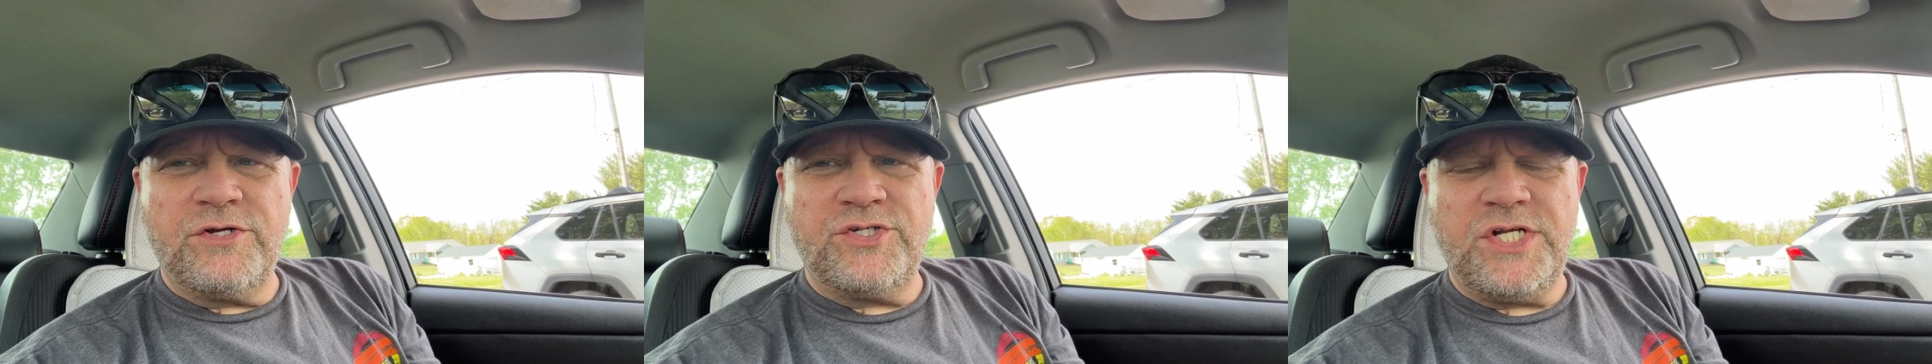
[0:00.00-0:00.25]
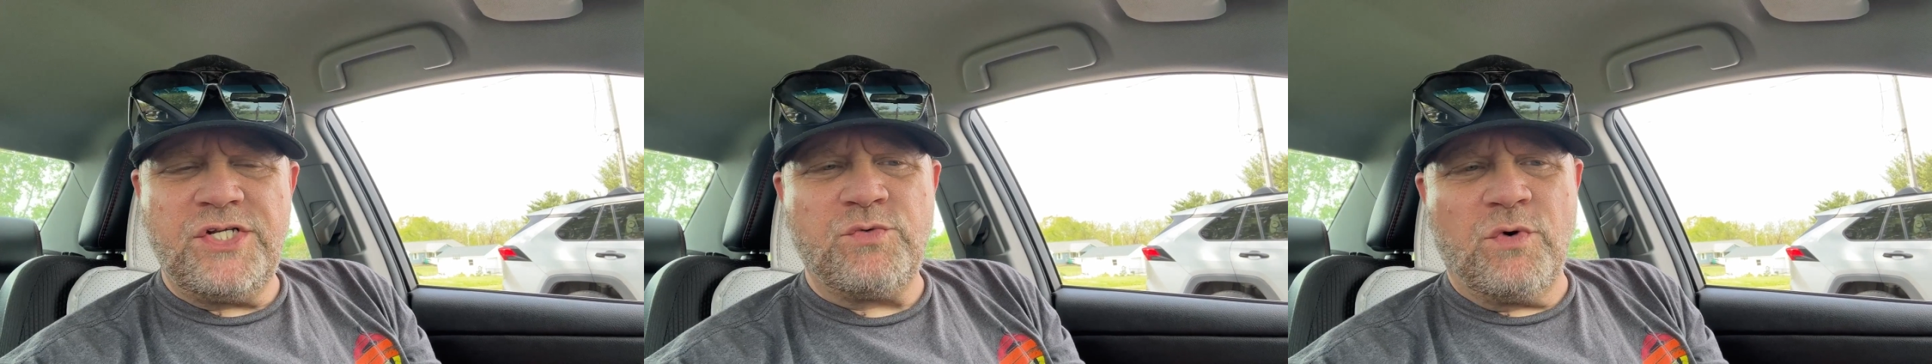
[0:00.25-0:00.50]

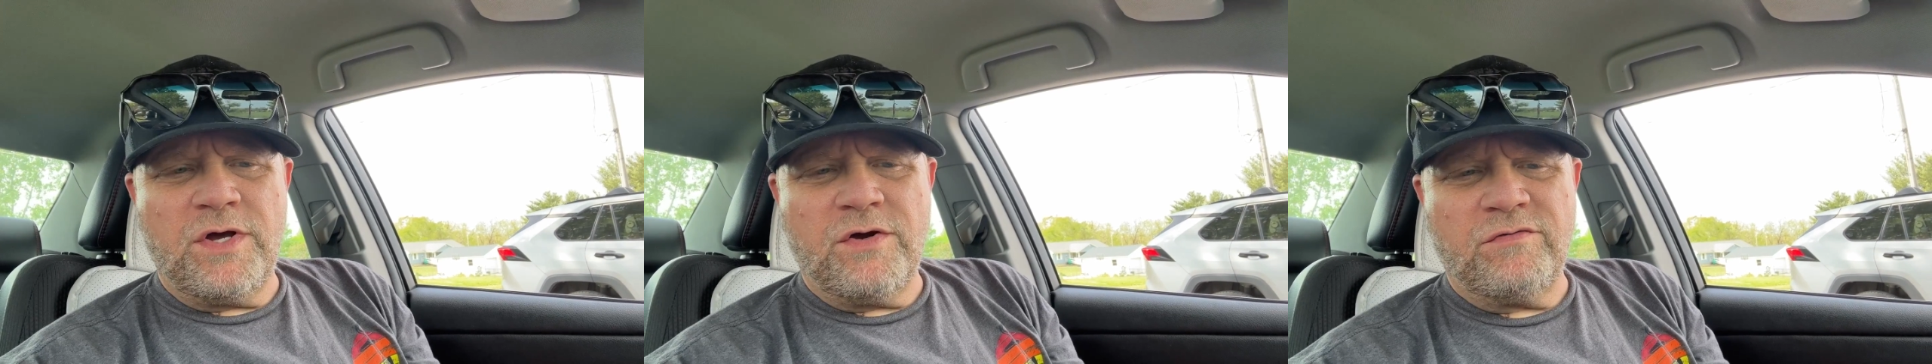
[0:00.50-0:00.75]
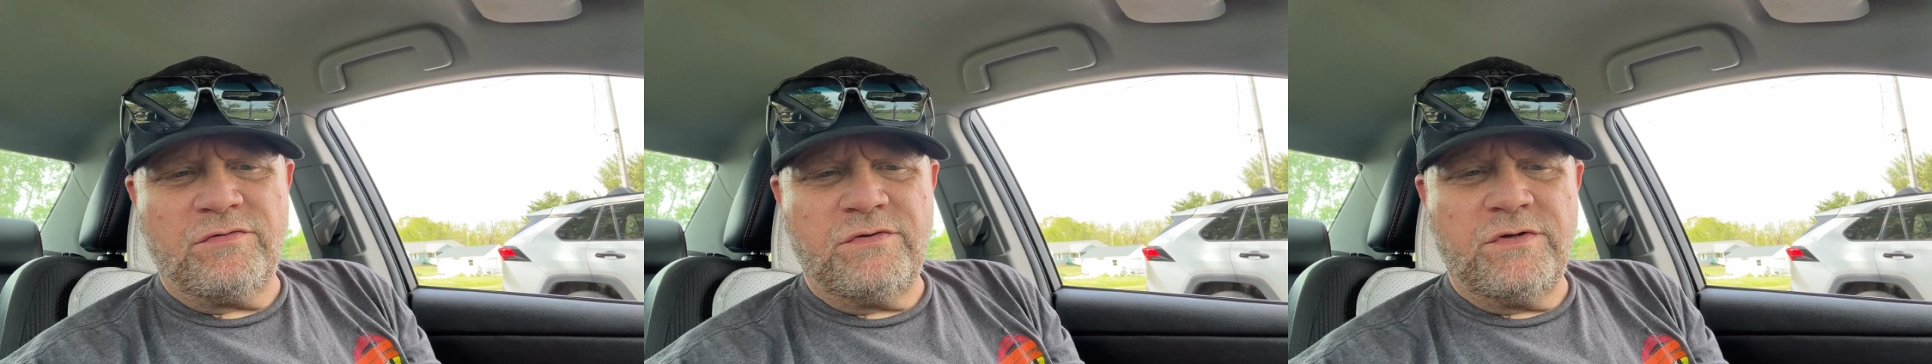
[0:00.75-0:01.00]

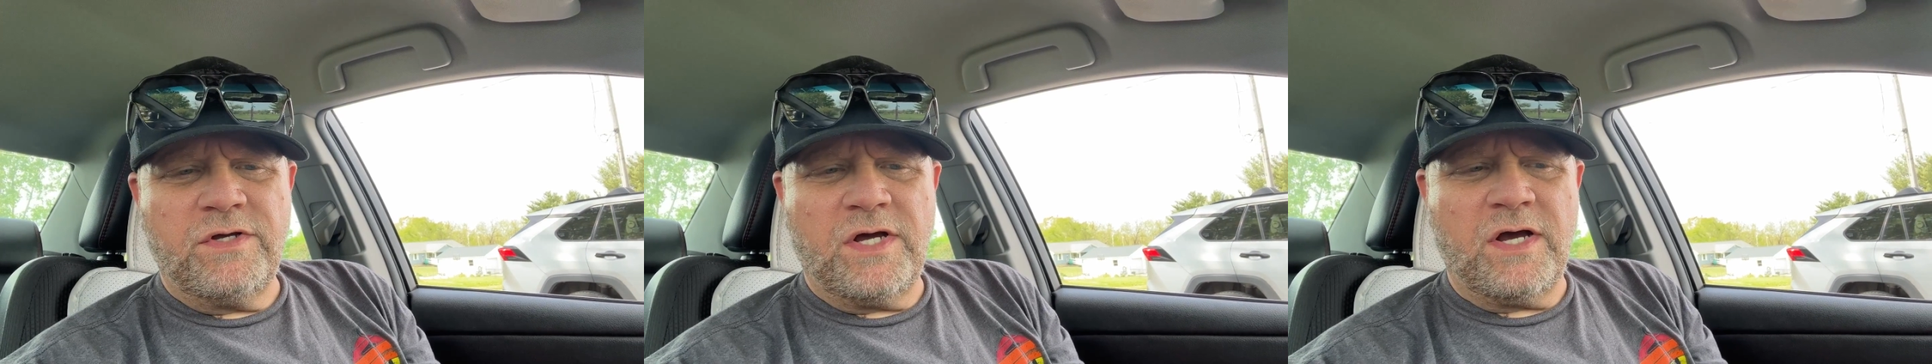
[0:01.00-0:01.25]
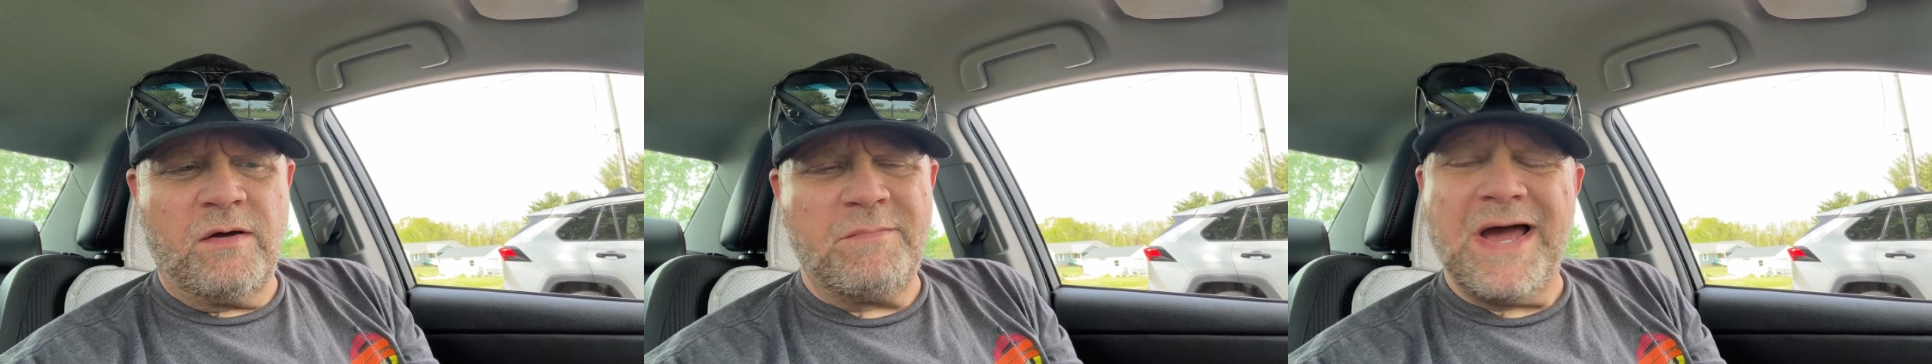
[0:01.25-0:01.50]
G12
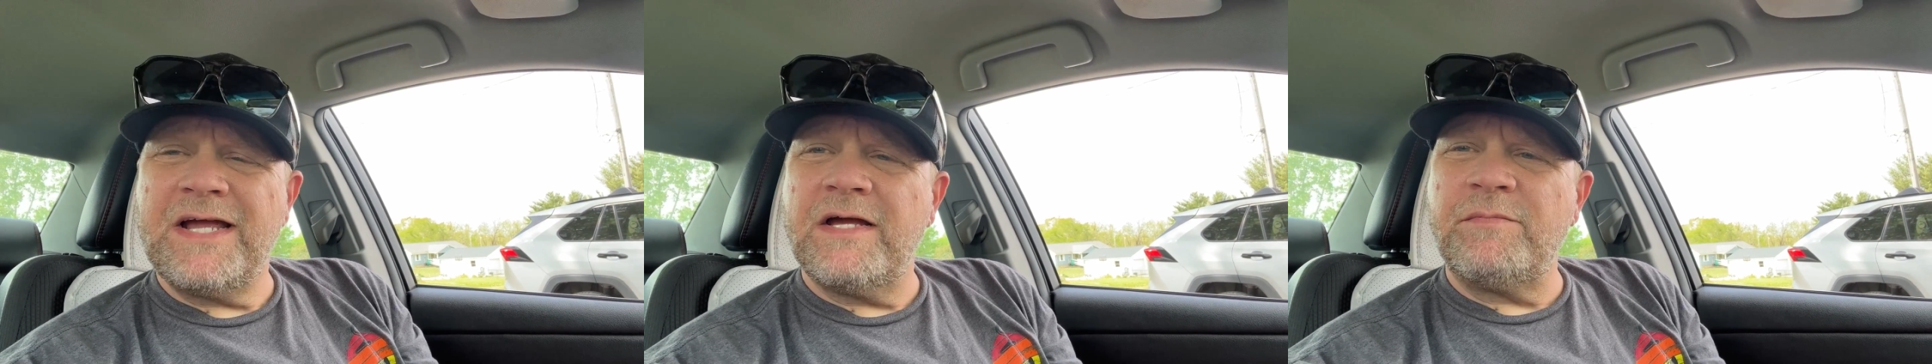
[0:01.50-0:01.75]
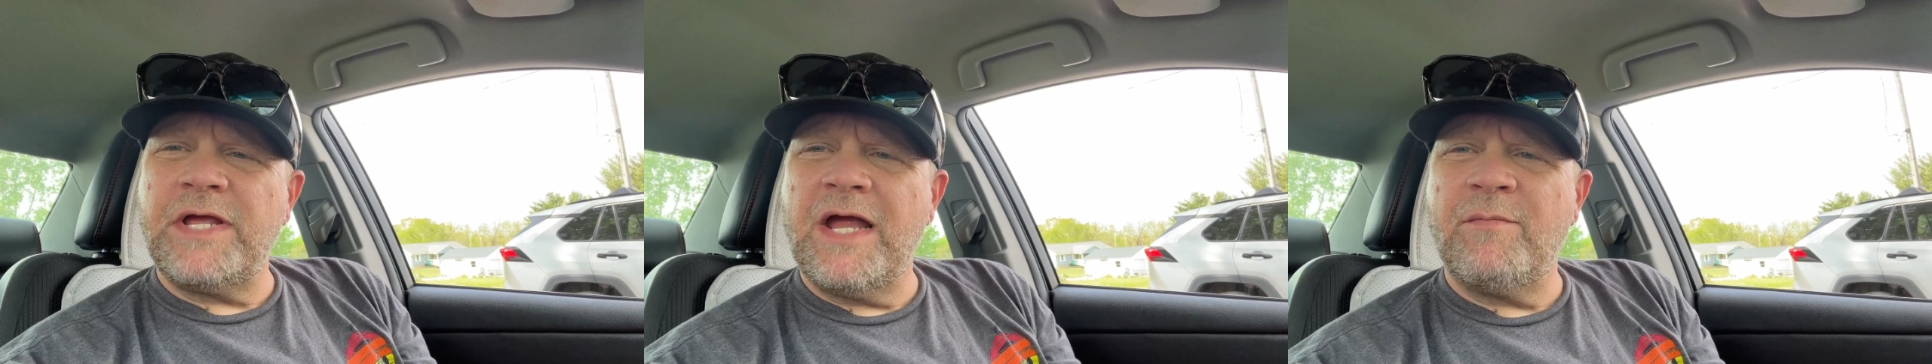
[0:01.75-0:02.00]

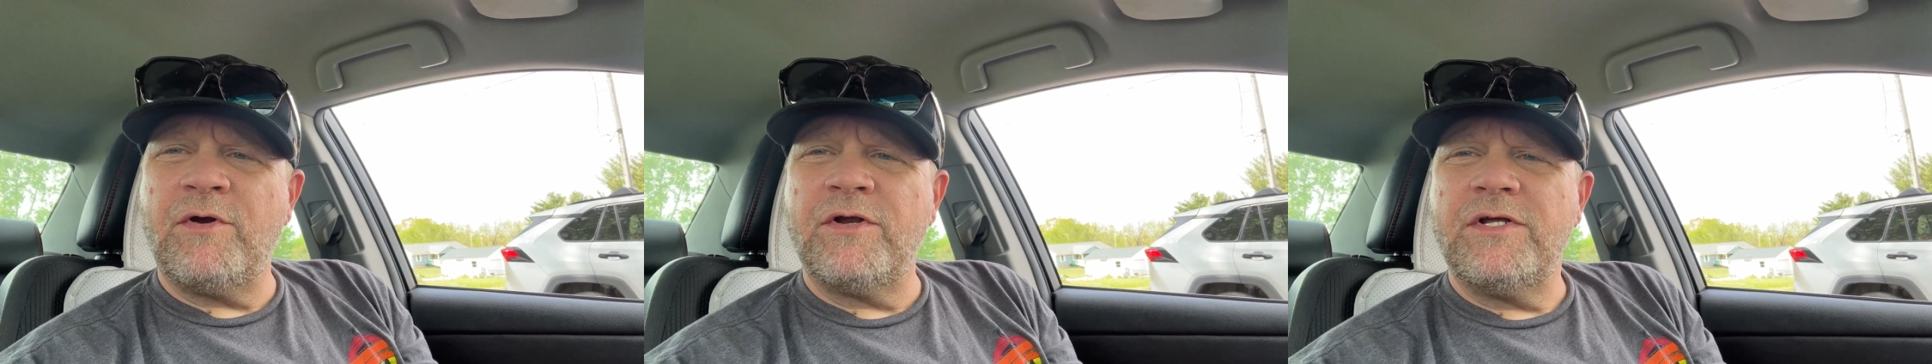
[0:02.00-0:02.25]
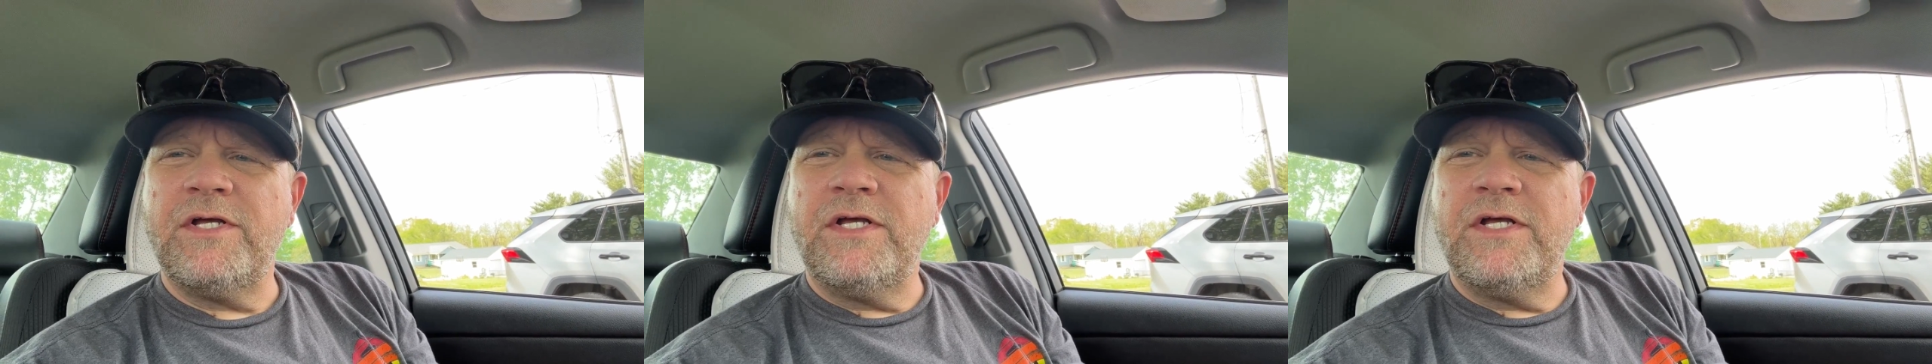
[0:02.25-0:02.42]
backup camera,